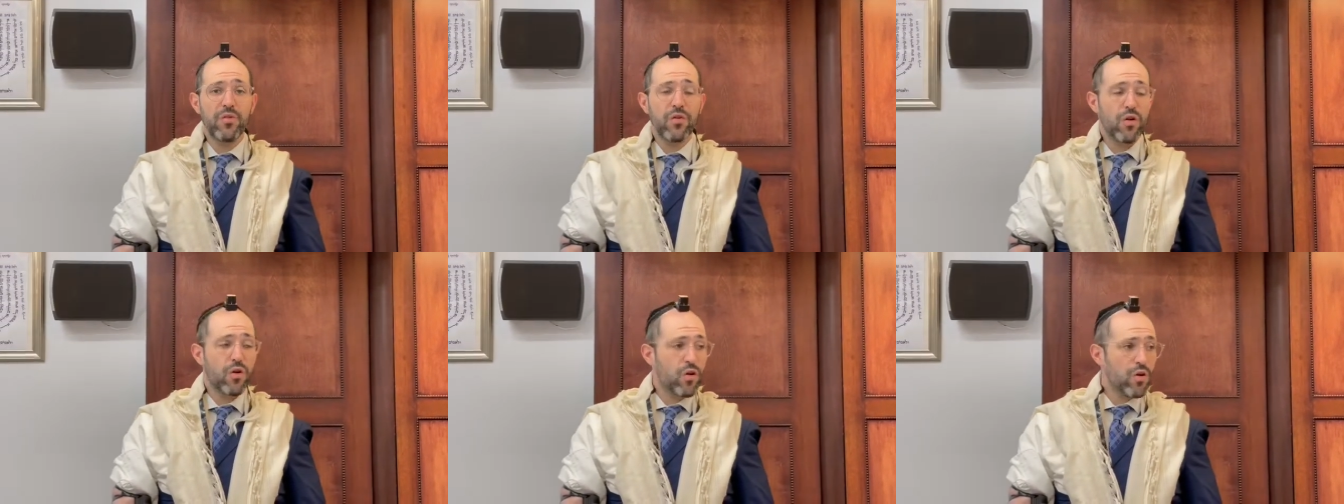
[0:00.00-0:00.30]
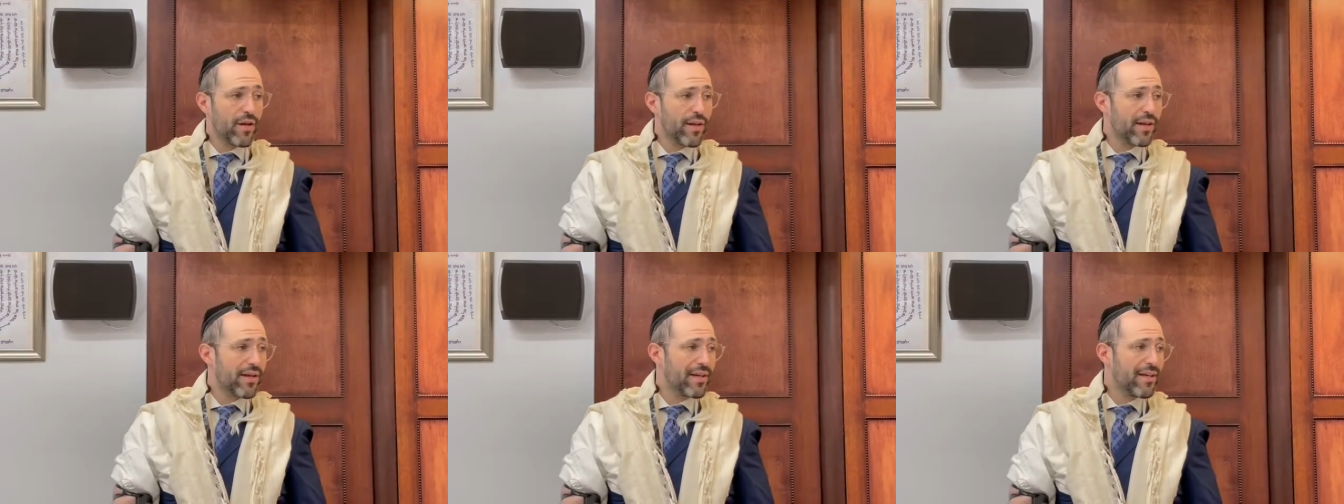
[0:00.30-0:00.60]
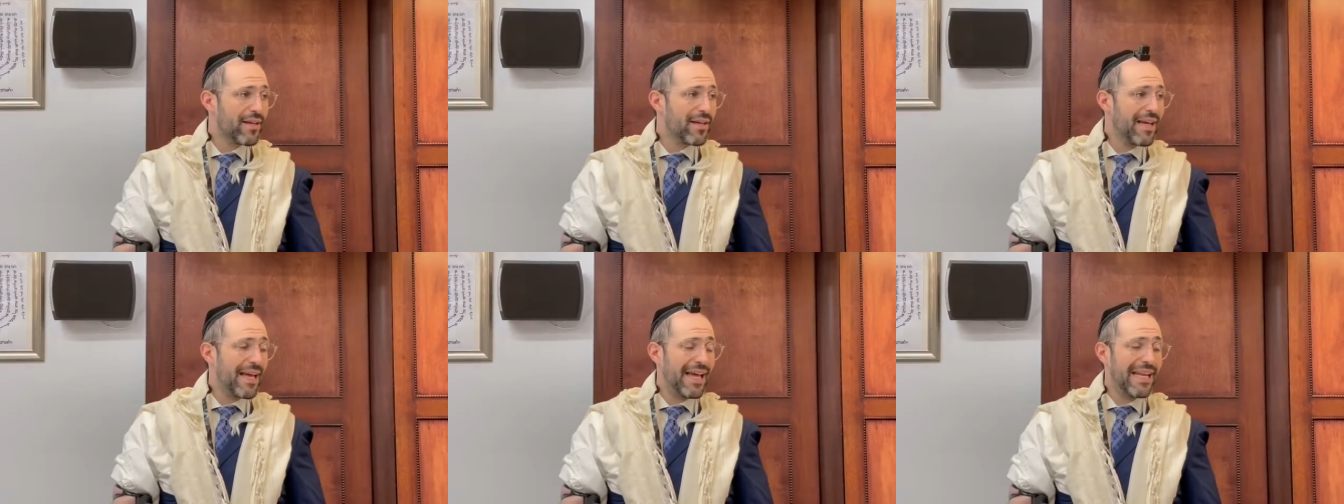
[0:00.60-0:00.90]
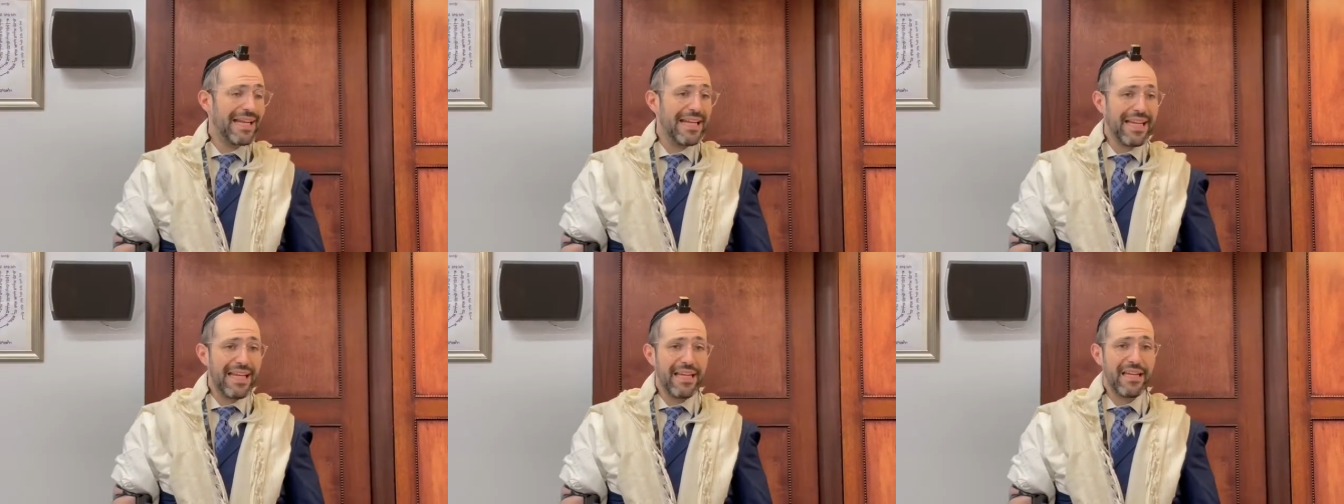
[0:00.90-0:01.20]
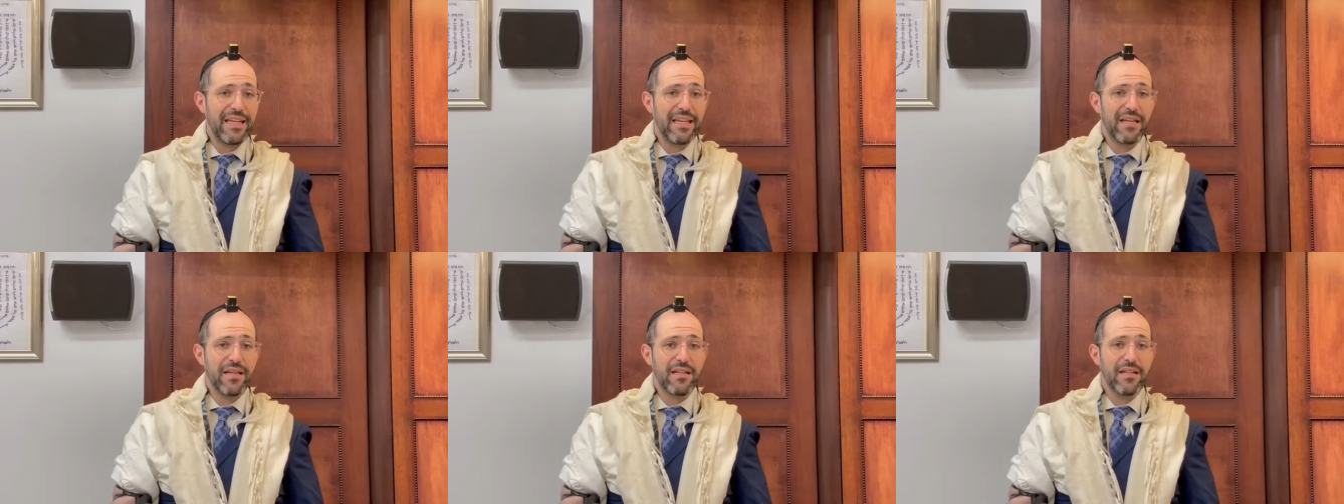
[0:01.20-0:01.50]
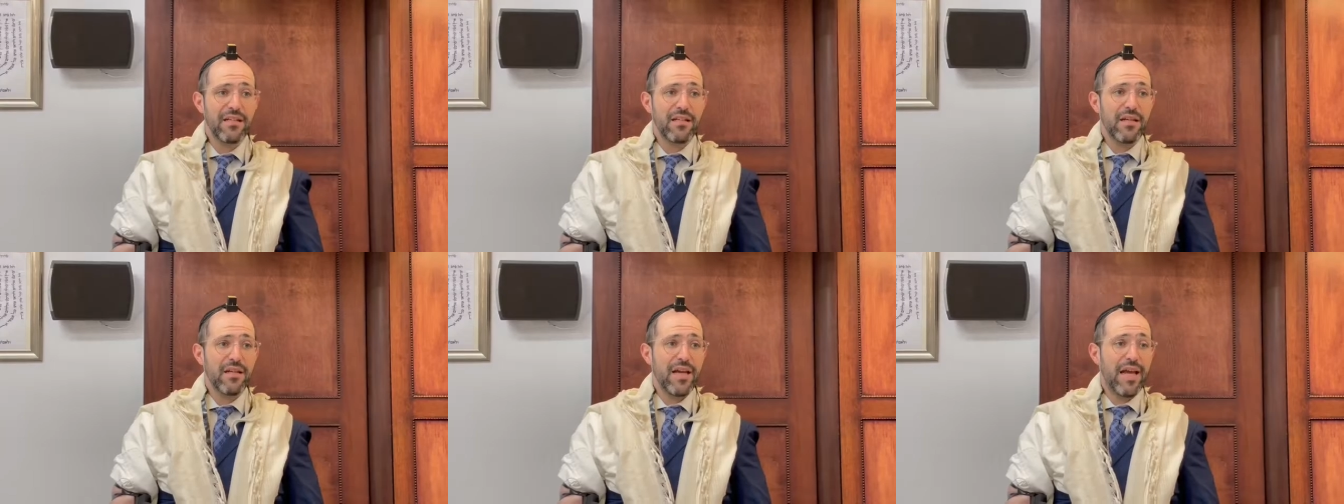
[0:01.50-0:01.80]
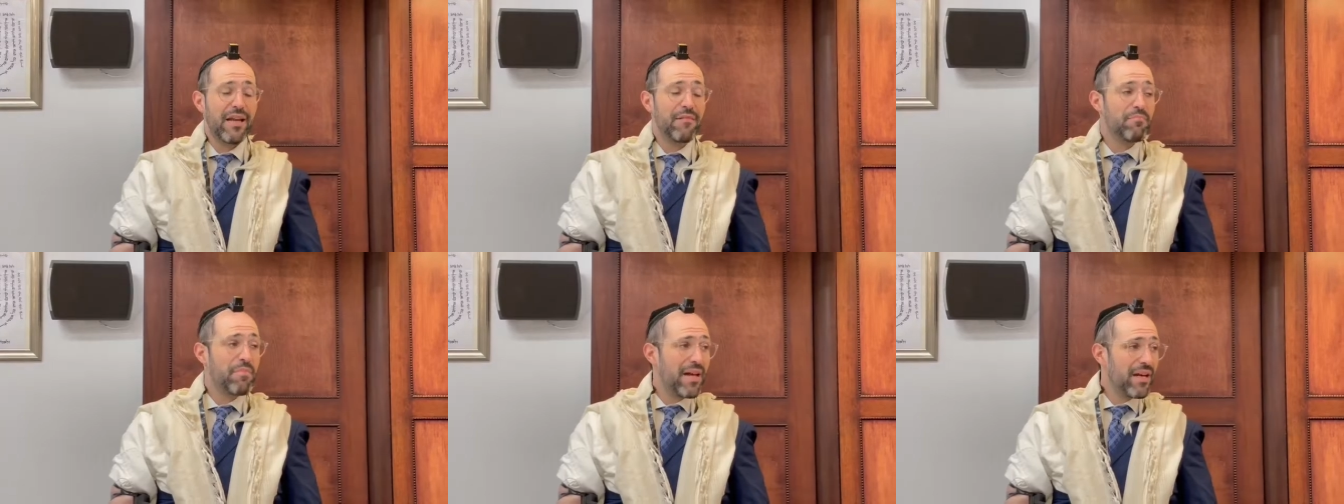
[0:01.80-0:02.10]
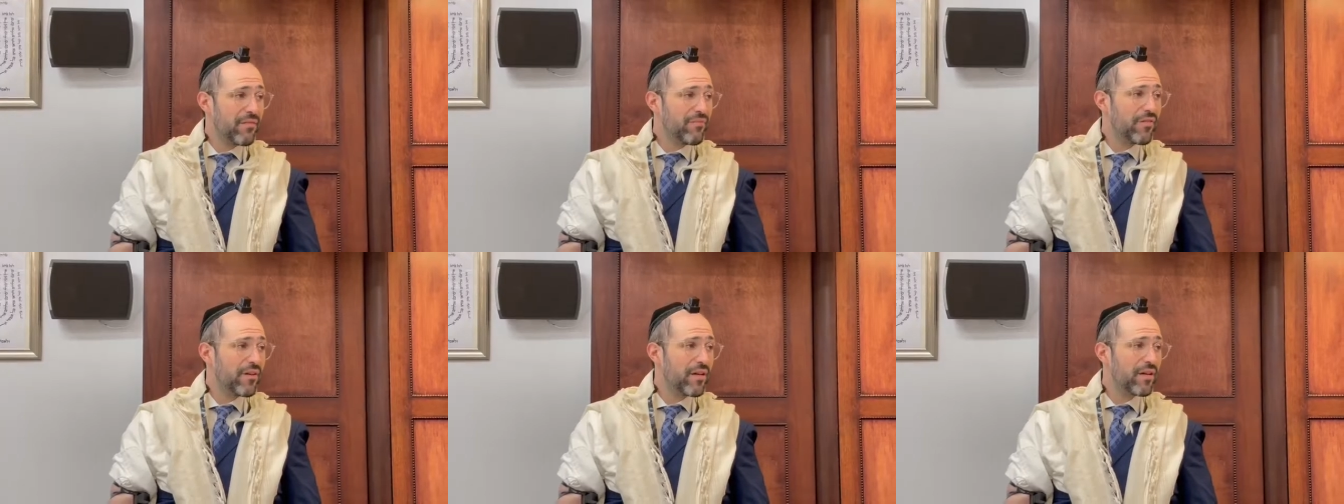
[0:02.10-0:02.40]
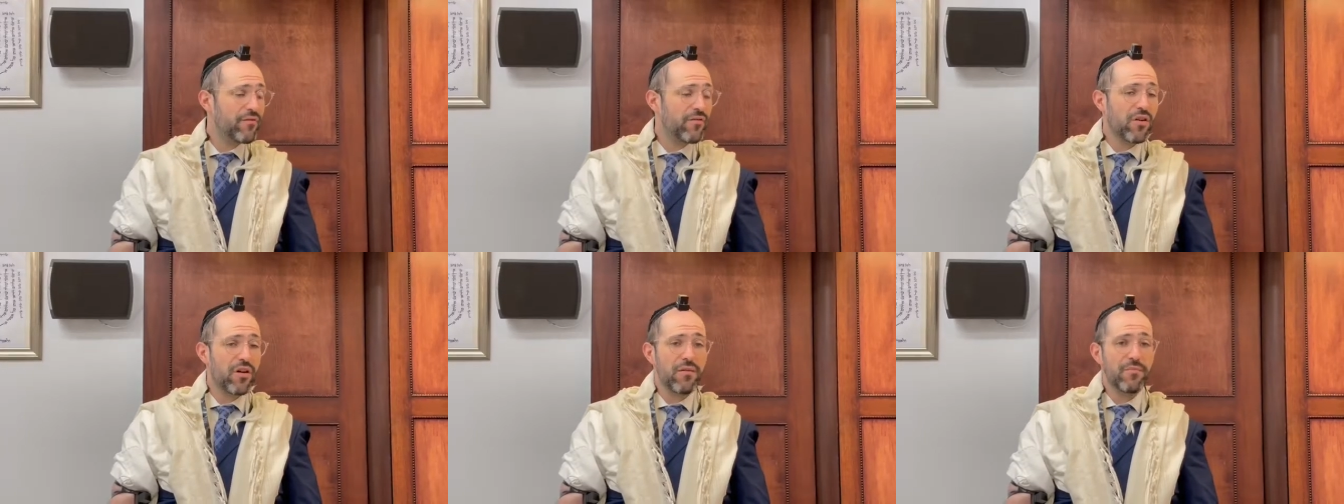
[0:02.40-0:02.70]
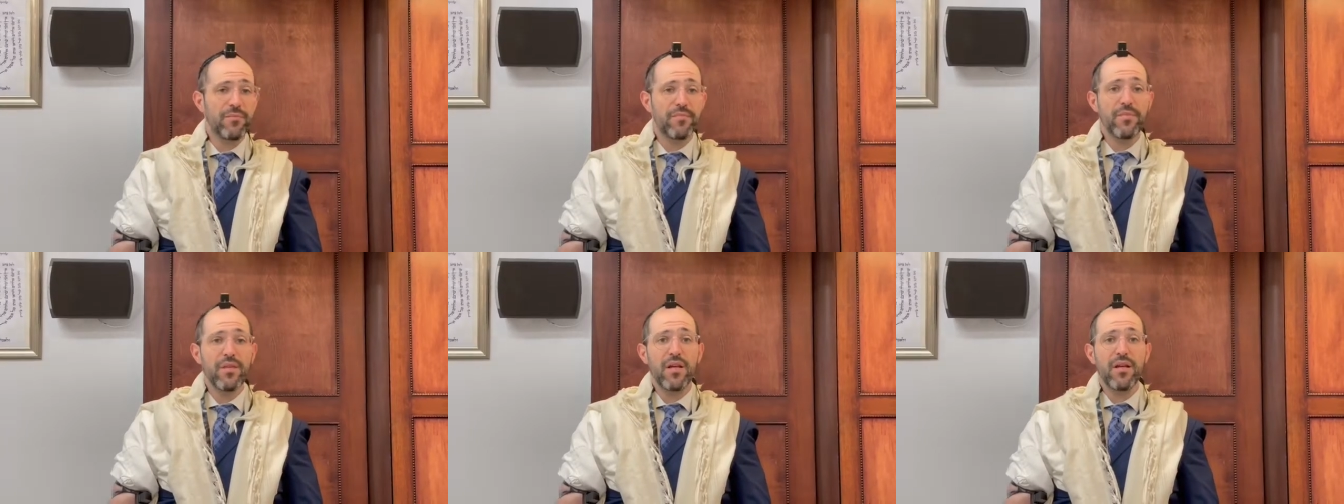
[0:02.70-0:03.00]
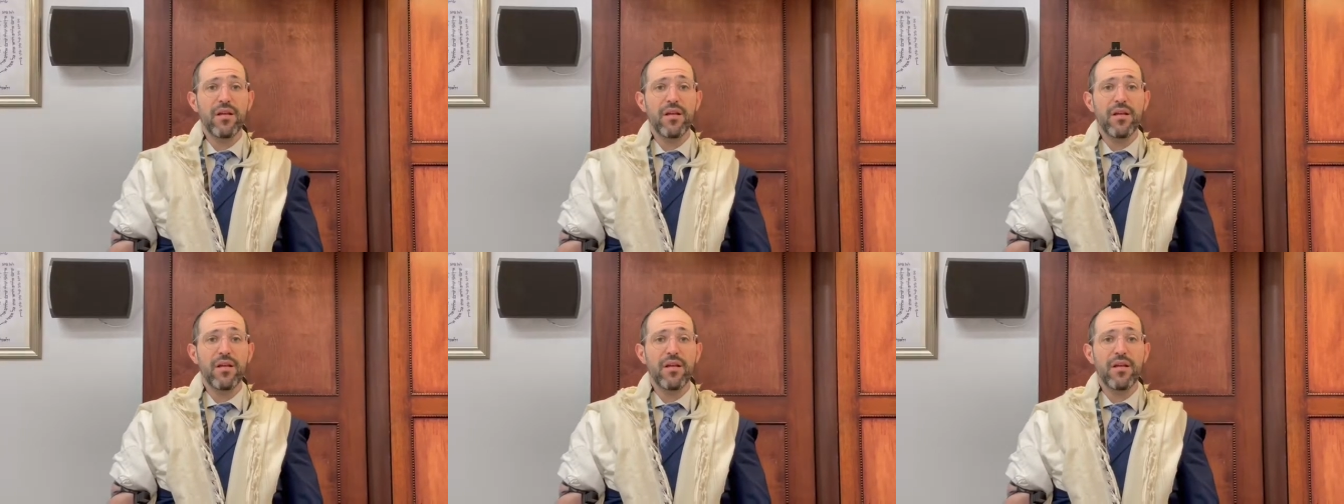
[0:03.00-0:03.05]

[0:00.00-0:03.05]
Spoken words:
cooking and eating and benefiting from